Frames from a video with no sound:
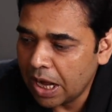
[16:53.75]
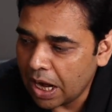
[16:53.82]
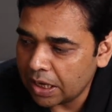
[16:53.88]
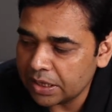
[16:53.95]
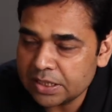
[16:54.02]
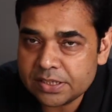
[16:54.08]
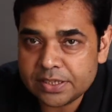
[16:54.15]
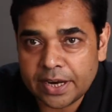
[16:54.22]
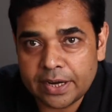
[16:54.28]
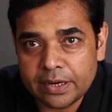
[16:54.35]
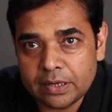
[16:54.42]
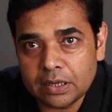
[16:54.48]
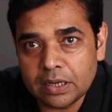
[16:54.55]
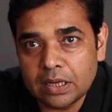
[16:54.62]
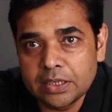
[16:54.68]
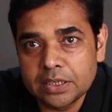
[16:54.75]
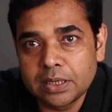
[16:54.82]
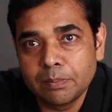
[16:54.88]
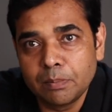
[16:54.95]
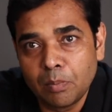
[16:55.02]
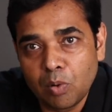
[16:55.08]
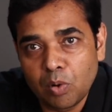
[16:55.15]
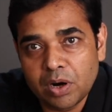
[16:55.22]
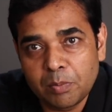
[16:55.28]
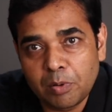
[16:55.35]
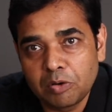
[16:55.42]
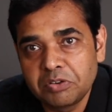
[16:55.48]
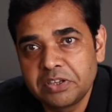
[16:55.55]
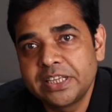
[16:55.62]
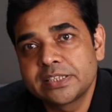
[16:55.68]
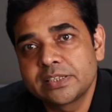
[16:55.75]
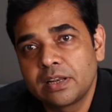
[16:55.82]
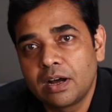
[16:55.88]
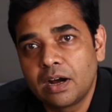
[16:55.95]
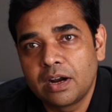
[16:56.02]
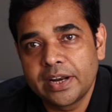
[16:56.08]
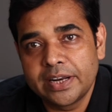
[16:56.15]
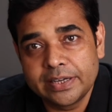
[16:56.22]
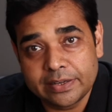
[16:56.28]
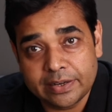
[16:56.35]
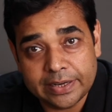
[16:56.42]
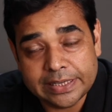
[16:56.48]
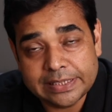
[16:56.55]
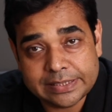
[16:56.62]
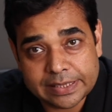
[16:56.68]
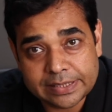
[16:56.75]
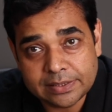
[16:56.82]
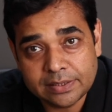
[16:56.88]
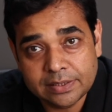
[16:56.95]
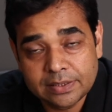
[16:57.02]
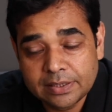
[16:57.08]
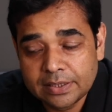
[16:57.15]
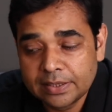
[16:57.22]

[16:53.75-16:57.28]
understand a little more about DSLR and lenses.